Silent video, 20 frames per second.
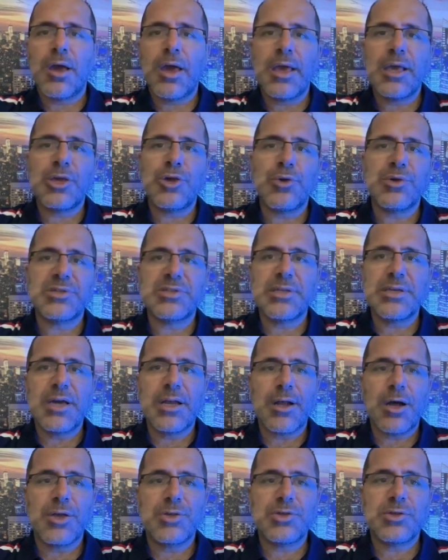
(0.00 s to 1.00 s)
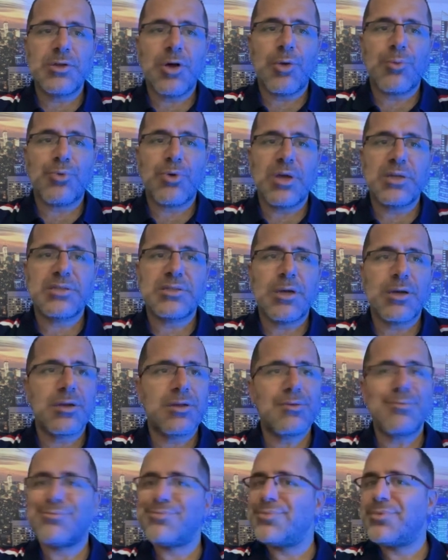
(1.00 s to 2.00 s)
AQST got a $100 price
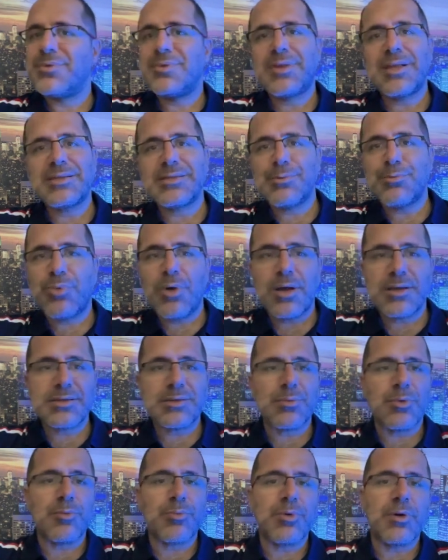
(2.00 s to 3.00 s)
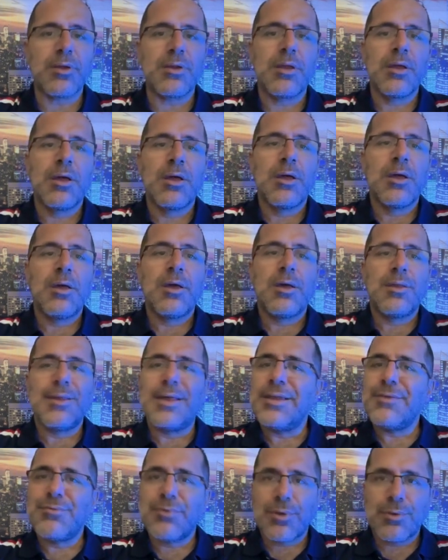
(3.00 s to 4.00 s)
target. That's impossible, but
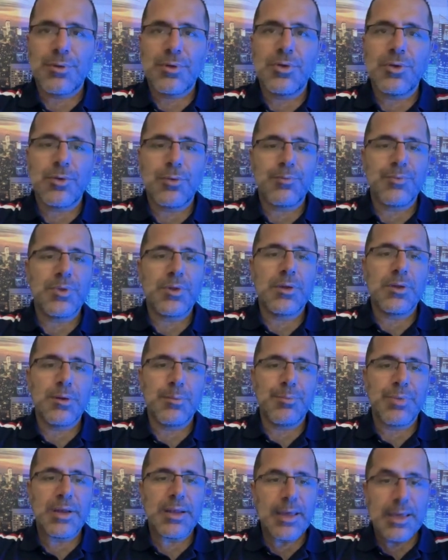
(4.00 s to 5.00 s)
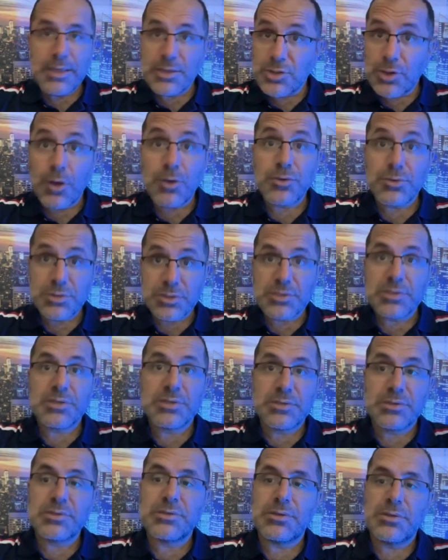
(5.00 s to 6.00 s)
not even, you know, but $8
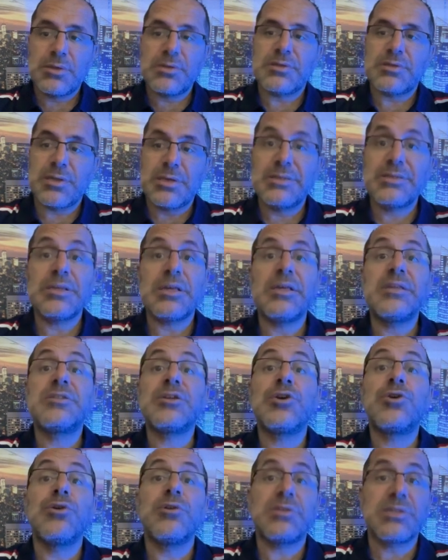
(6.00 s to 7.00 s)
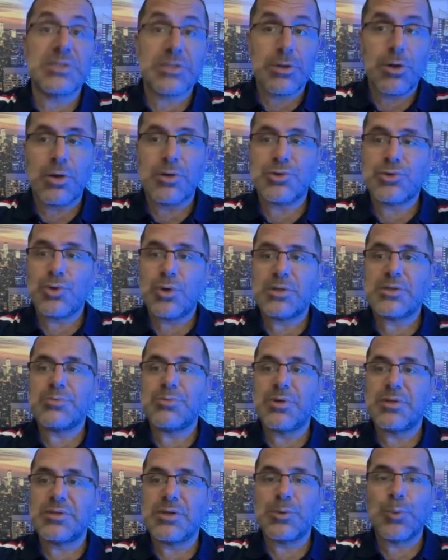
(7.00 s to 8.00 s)
is a good start. Trust
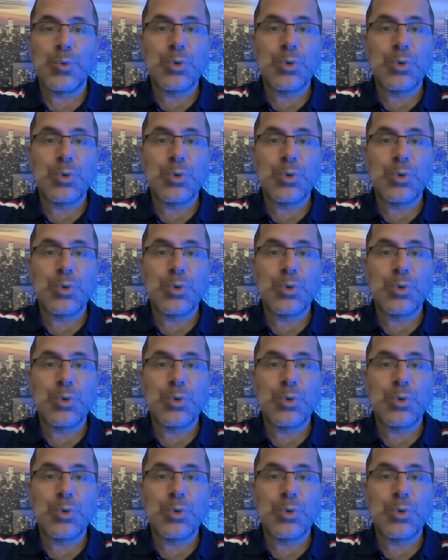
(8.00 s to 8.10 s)
me, it's